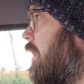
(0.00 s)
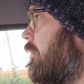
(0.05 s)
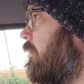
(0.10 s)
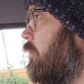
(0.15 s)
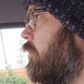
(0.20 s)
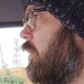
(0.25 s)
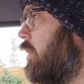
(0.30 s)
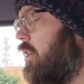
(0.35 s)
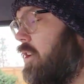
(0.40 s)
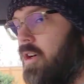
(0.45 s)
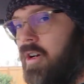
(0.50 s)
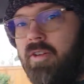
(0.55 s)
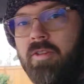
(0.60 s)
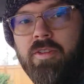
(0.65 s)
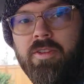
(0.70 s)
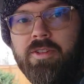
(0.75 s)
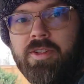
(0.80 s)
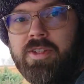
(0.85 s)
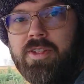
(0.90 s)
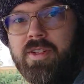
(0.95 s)
everywhere
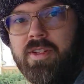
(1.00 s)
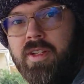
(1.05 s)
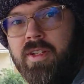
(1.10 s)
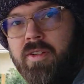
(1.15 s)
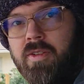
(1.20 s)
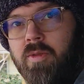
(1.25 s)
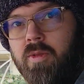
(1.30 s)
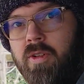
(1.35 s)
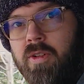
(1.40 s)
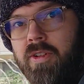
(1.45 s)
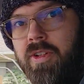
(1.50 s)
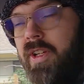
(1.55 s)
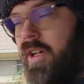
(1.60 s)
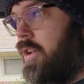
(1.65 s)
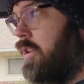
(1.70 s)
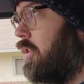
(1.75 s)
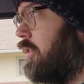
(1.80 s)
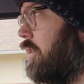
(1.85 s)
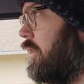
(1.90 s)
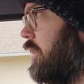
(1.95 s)
else in the world
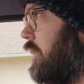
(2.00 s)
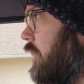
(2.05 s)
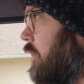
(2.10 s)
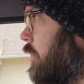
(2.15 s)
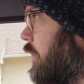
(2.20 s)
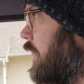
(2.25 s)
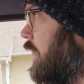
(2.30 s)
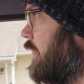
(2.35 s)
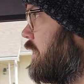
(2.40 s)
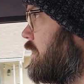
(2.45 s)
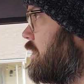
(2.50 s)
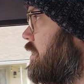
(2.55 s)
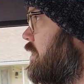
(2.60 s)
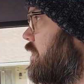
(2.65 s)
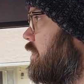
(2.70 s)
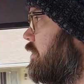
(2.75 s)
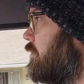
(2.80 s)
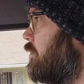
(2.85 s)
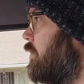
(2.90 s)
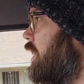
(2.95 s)
other than the
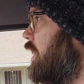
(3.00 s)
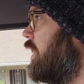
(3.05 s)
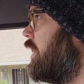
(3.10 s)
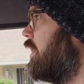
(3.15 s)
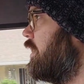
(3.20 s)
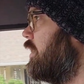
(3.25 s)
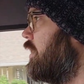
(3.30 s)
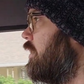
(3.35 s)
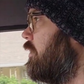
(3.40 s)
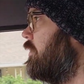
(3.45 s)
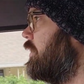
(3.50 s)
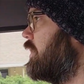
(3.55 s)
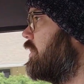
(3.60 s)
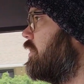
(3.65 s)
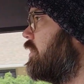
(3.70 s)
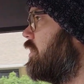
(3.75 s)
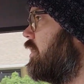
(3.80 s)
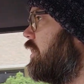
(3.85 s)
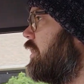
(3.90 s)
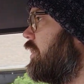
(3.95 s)
US made a
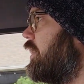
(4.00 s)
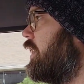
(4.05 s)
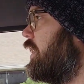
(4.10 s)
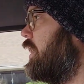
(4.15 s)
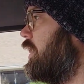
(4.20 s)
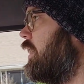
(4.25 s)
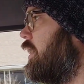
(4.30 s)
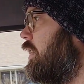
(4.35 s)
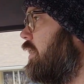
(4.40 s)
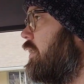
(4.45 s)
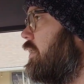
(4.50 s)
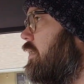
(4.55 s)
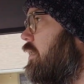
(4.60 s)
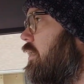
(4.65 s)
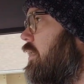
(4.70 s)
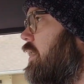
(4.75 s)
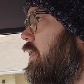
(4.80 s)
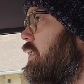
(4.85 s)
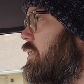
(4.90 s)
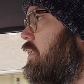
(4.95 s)
vehicle called a
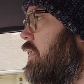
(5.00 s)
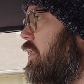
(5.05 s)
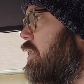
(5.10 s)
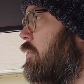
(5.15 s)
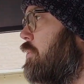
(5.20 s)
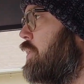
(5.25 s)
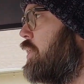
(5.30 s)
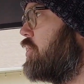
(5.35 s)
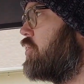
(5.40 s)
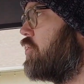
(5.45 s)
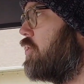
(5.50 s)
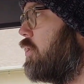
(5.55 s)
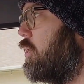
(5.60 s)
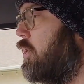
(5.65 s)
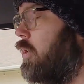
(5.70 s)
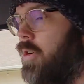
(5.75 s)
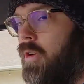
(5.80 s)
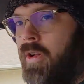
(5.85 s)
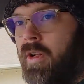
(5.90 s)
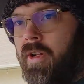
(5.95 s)
Nissan
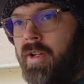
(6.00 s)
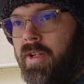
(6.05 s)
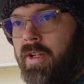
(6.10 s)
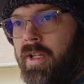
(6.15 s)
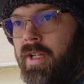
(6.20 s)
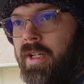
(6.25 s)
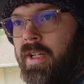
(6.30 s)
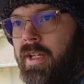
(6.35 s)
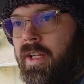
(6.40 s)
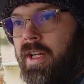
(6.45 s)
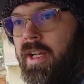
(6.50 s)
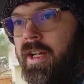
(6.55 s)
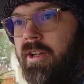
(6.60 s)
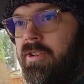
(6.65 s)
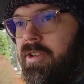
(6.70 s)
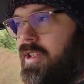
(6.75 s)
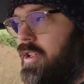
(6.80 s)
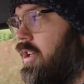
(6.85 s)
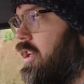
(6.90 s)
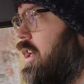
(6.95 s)
Patrol, and it
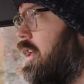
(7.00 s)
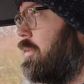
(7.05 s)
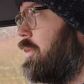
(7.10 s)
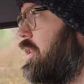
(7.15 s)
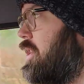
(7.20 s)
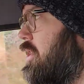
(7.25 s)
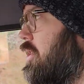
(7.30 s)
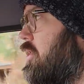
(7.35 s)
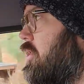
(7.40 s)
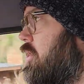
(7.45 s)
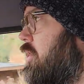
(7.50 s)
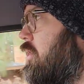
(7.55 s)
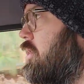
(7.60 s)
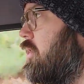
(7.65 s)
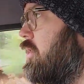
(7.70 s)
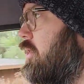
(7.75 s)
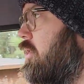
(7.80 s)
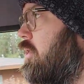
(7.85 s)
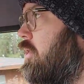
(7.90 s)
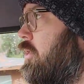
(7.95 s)
was their competition
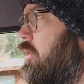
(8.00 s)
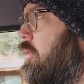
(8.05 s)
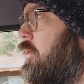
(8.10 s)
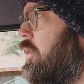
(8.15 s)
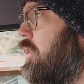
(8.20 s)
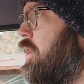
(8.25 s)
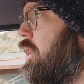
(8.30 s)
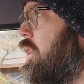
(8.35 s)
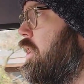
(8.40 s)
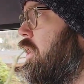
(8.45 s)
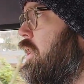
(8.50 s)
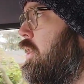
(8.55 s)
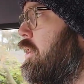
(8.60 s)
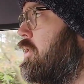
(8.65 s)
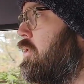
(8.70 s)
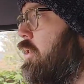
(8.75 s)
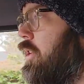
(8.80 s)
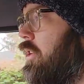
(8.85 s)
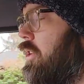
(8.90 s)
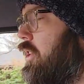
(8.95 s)
to the
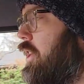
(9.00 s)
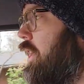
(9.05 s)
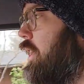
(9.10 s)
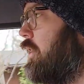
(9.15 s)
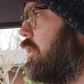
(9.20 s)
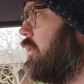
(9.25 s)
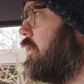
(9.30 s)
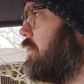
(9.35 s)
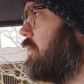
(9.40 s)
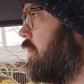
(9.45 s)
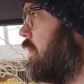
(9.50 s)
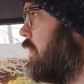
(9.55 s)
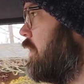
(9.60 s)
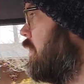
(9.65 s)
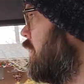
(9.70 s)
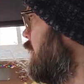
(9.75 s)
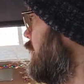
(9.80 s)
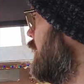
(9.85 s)
Toyota Land Cruiser.